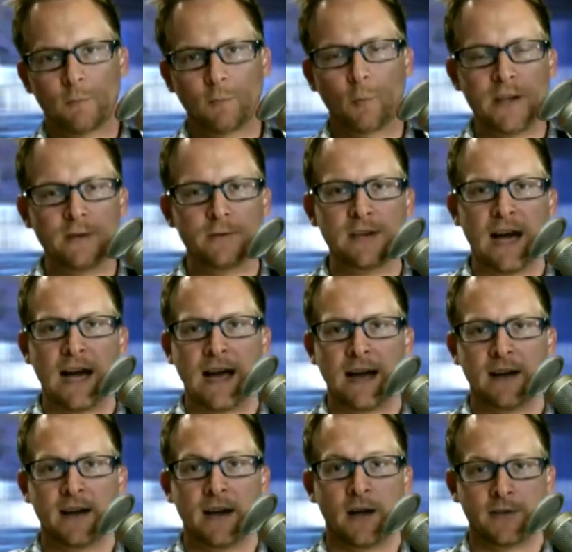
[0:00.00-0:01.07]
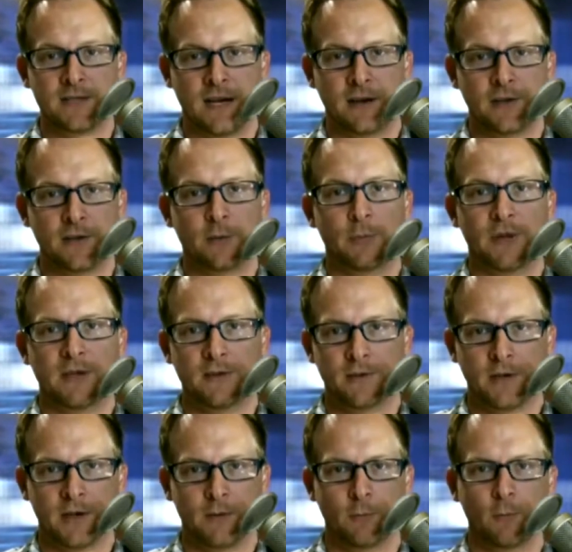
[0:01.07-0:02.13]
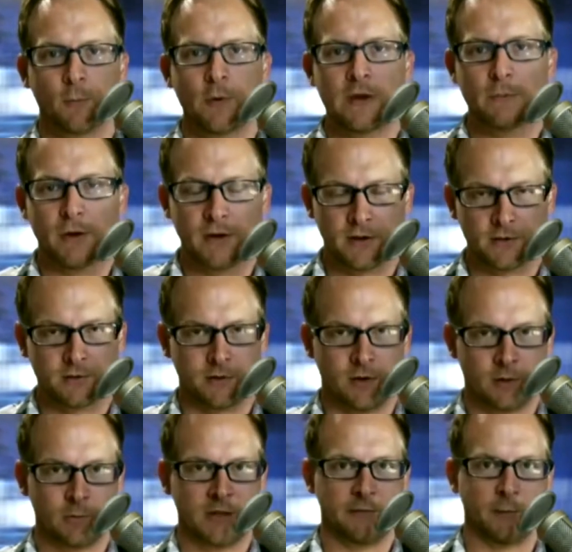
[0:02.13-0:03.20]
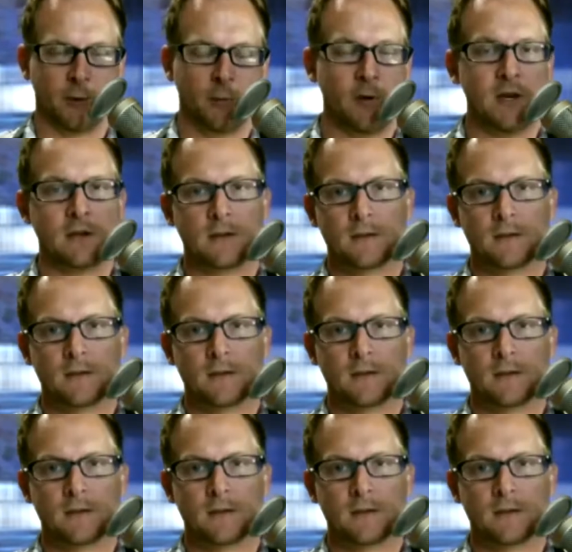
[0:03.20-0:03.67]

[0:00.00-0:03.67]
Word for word: when you die, and I'll tell you, but then you're going to weep uncontrollably. then you're going to